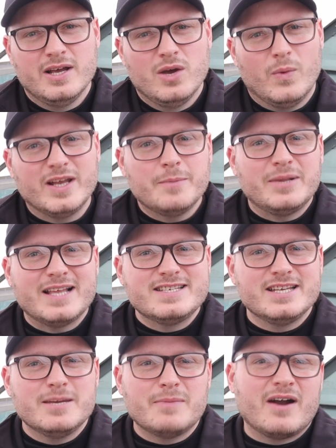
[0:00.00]
When you're planting
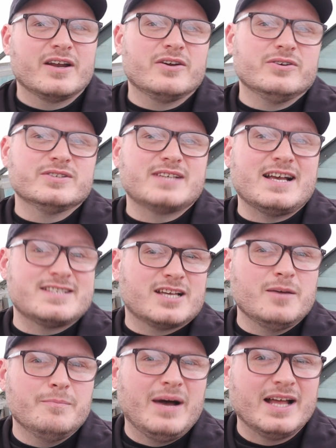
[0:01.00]
your marigolds as a
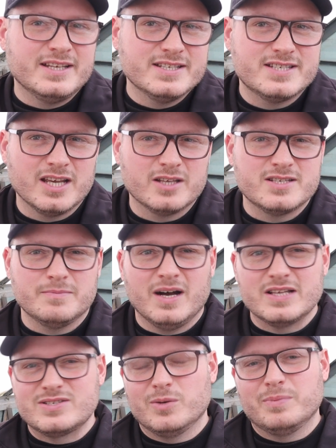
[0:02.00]
companion to your
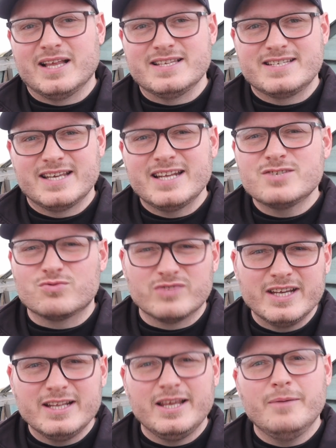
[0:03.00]
tomato plants, it is
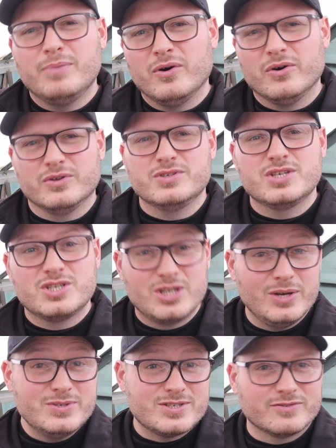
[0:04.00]
really important to
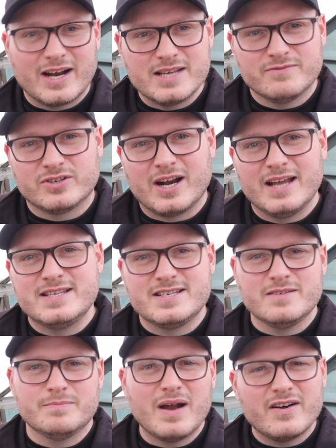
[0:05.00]
choose the right variety
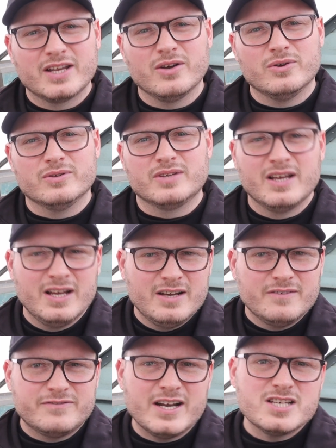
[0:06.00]
of marigold
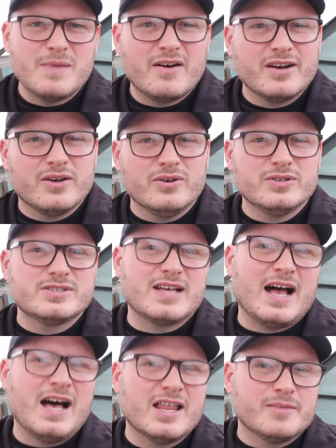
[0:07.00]
French marigolds
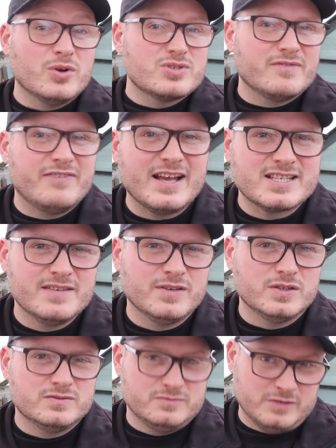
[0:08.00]
are the most effective at
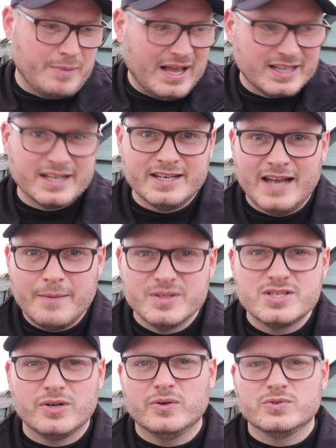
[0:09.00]
repelling
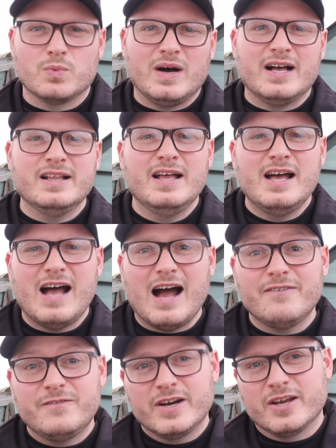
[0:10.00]
nematodes, while
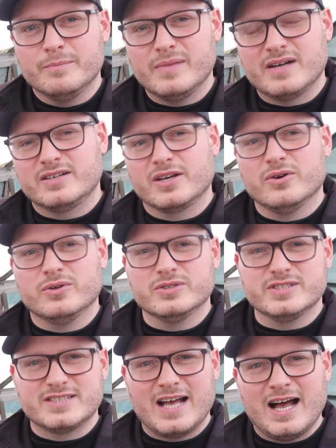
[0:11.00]
African
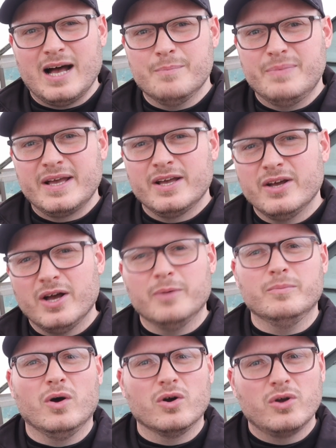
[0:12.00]
marigolds are bigger and
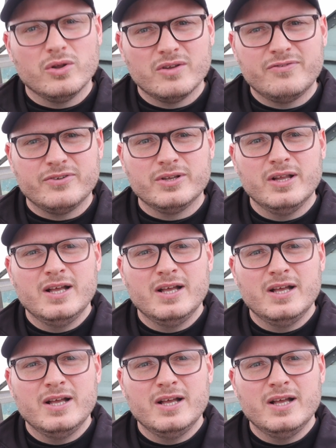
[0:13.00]
more colourful,